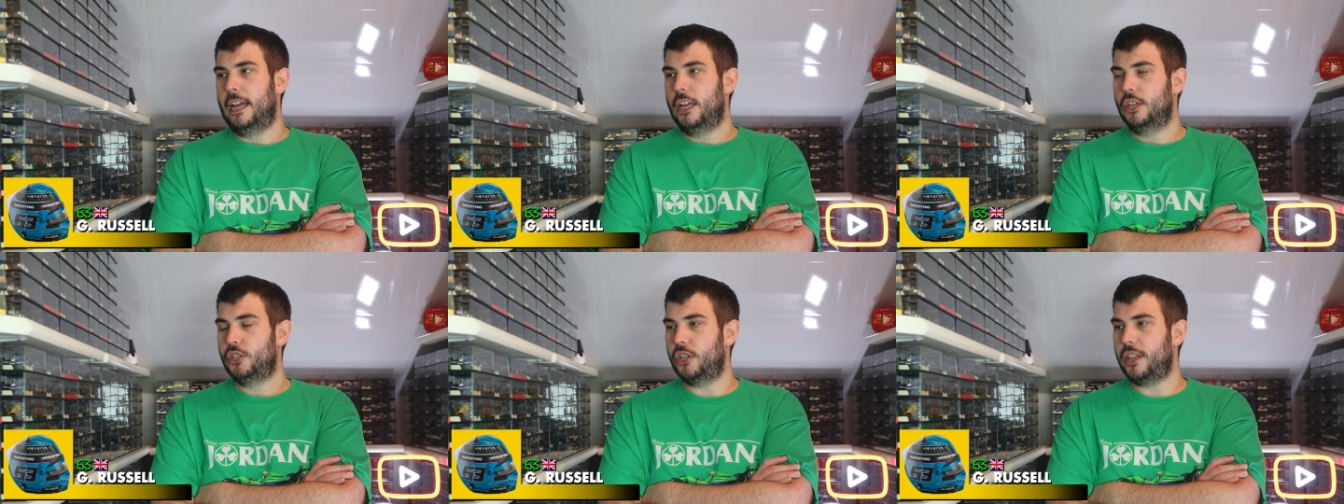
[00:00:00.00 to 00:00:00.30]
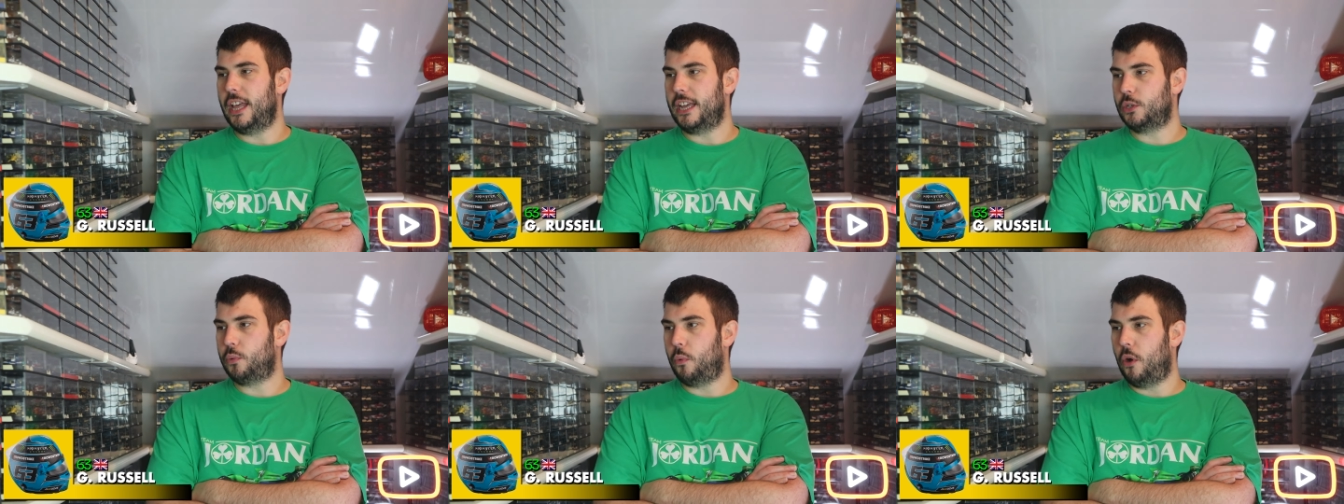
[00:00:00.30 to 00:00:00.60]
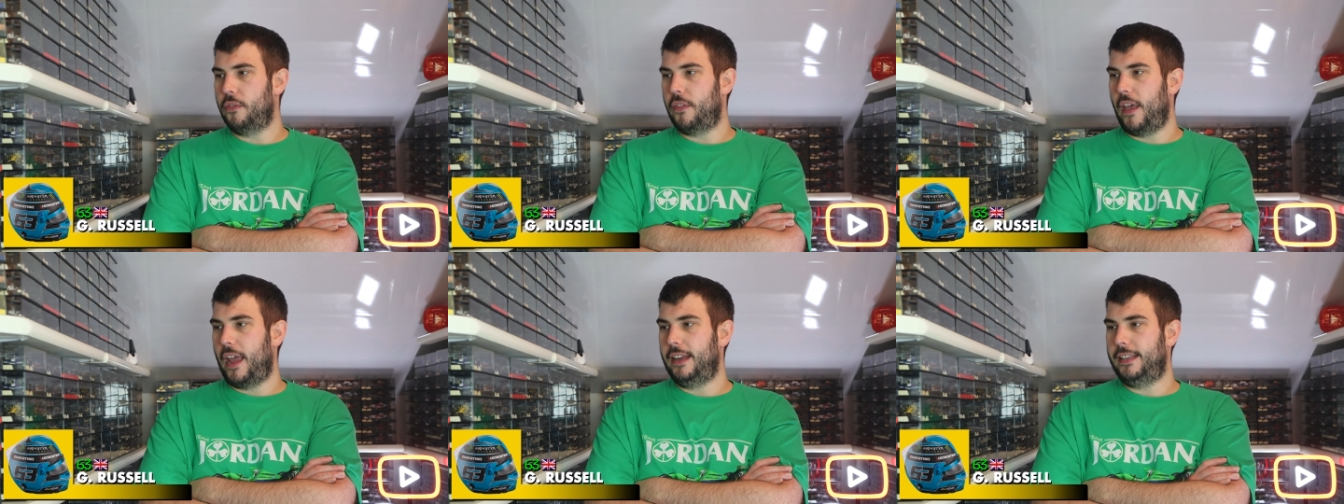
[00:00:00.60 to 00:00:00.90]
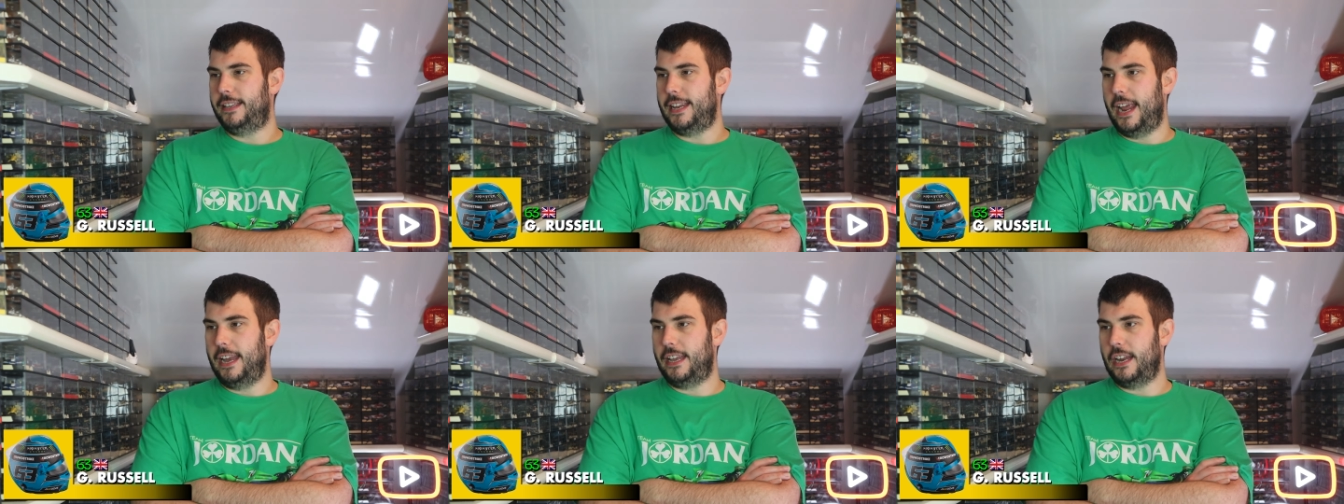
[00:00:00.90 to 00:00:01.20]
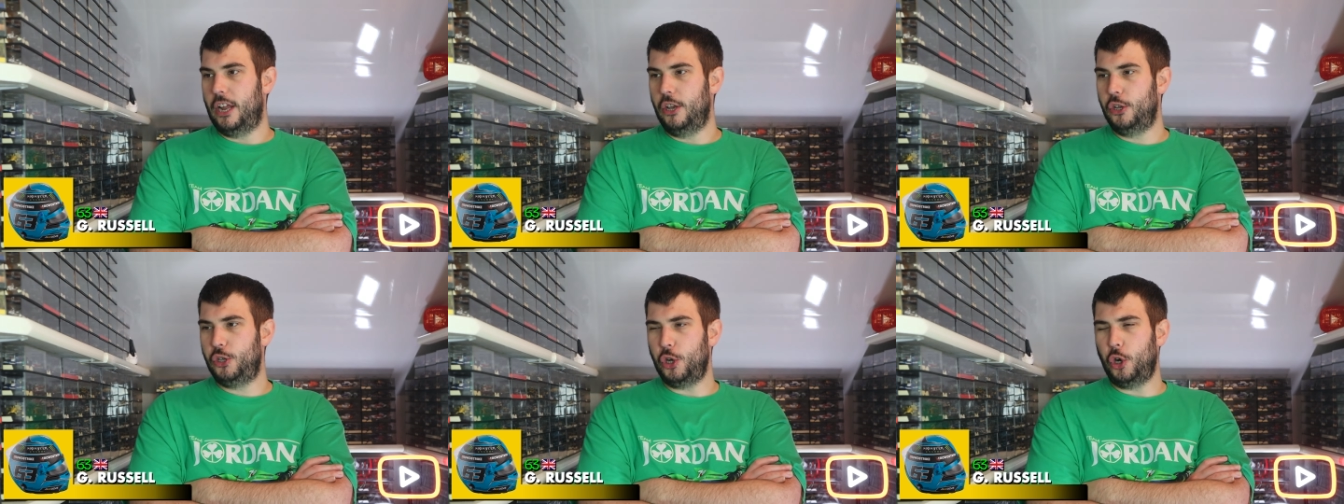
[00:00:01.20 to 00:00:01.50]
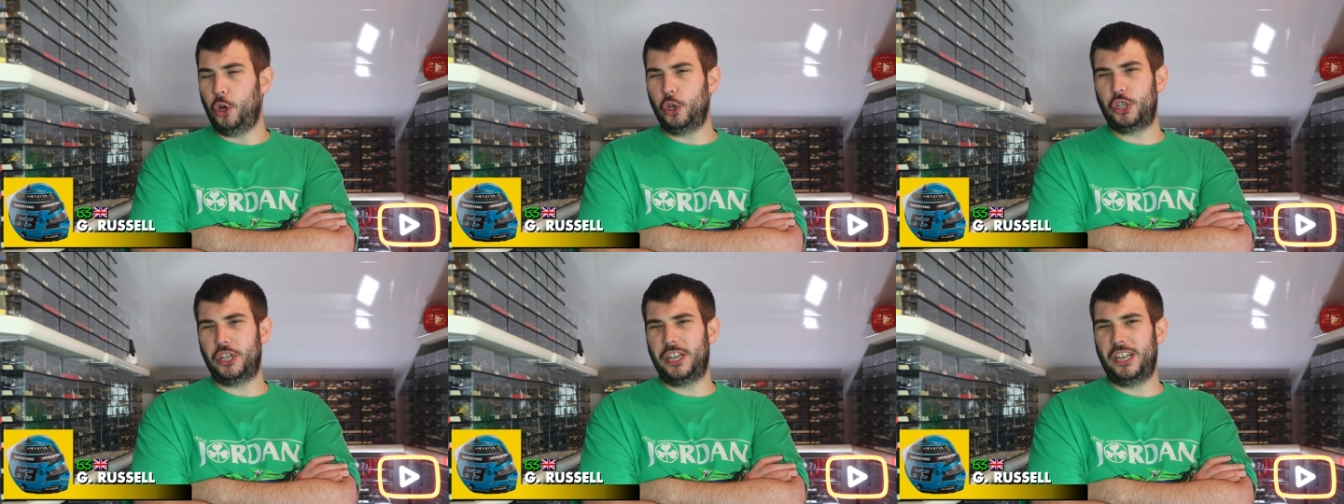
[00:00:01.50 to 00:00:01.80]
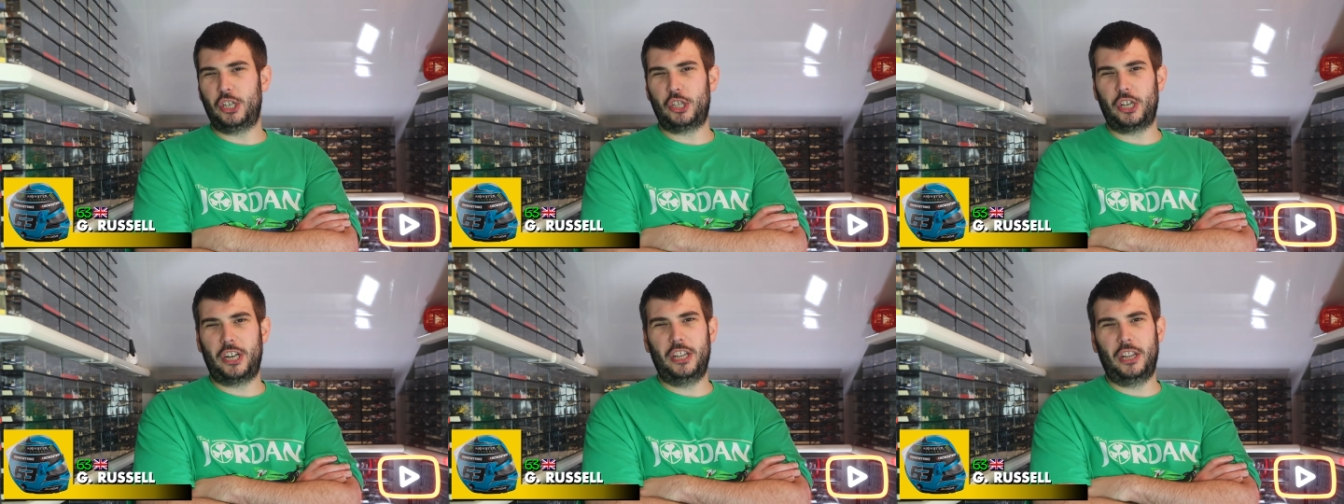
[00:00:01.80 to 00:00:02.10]
So that's what they did. And George
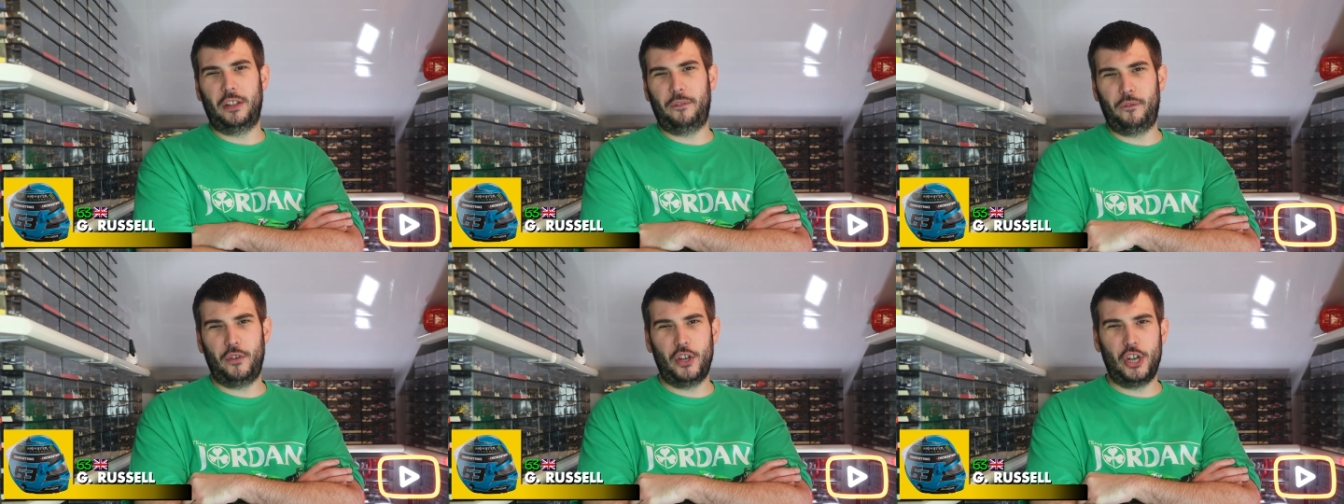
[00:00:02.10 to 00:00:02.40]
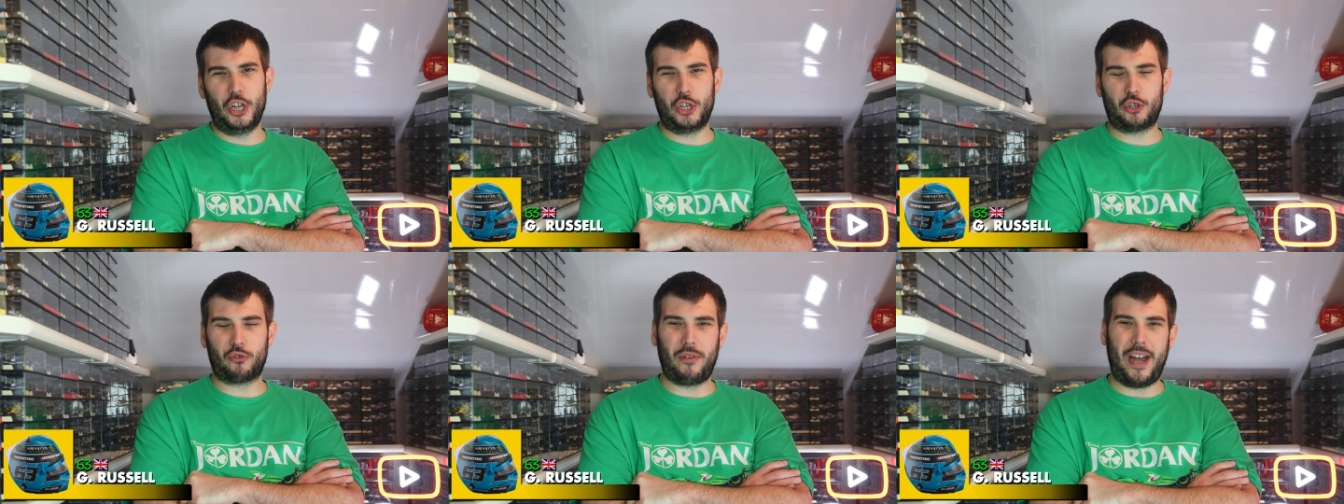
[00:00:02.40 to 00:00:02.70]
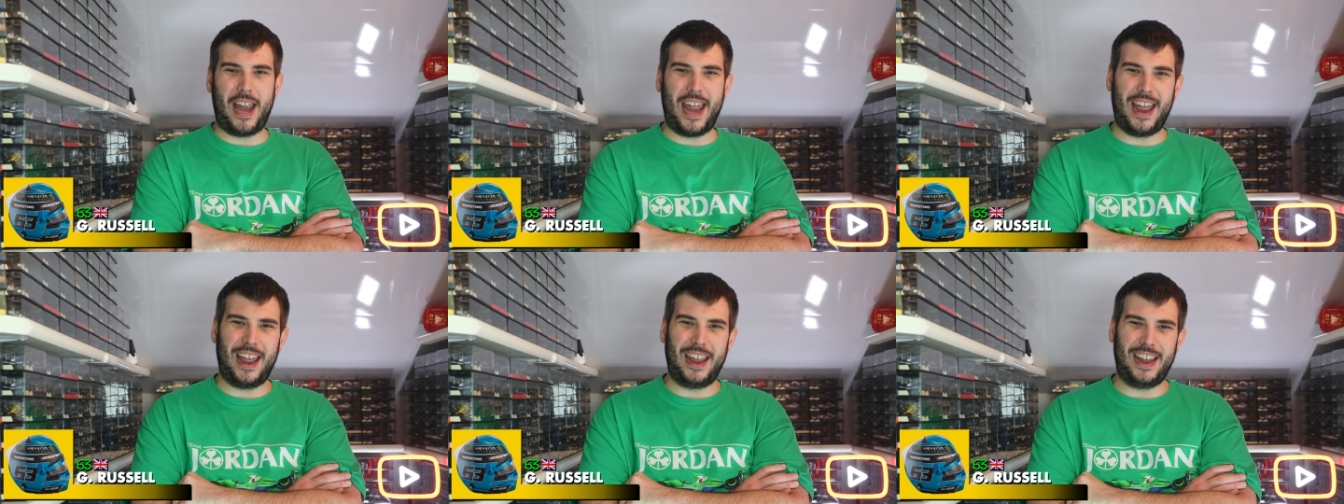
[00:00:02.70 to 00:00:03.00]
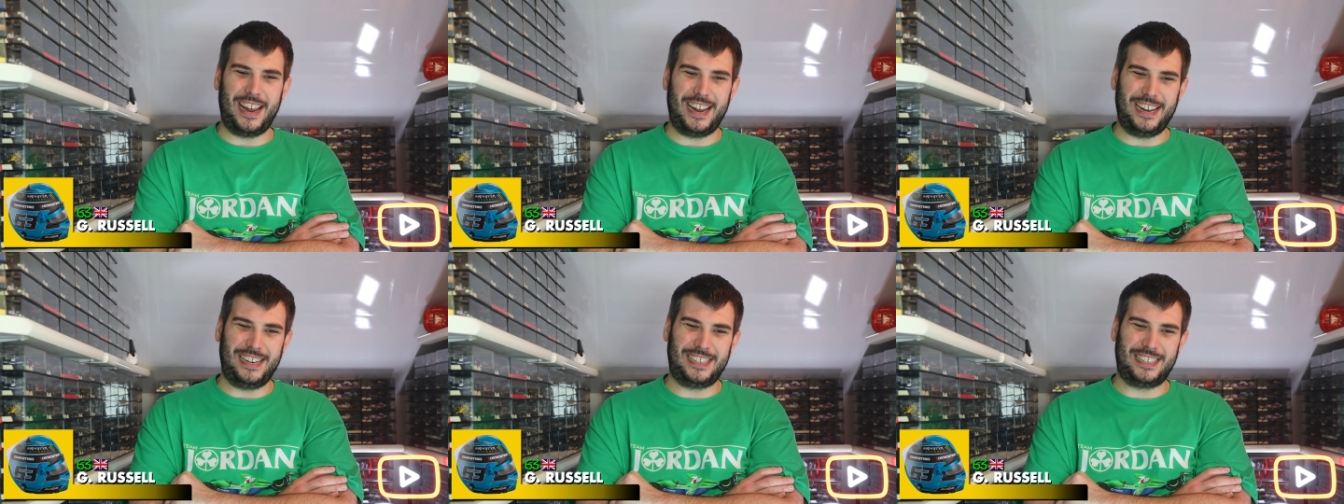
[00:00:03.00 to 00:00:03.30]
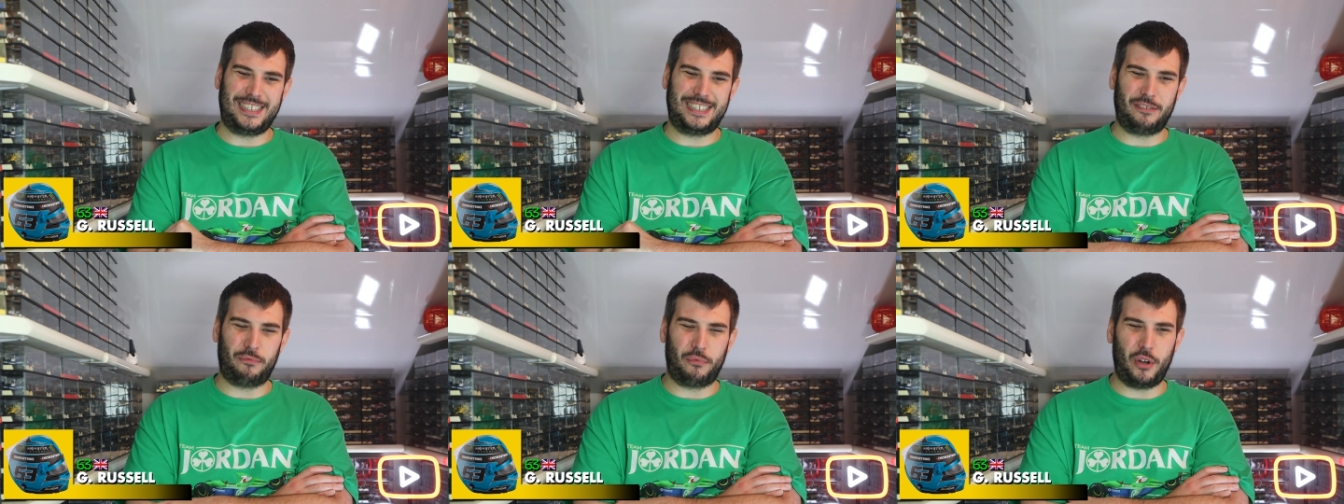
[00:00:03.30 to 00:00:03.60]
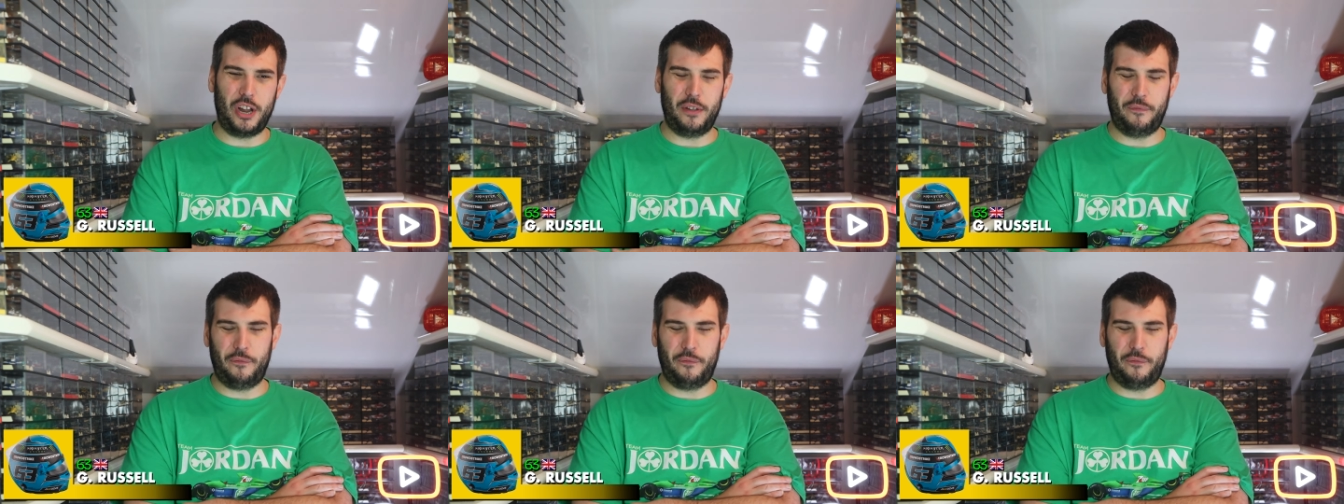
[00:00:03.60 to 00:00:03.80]
initially in the first rounds of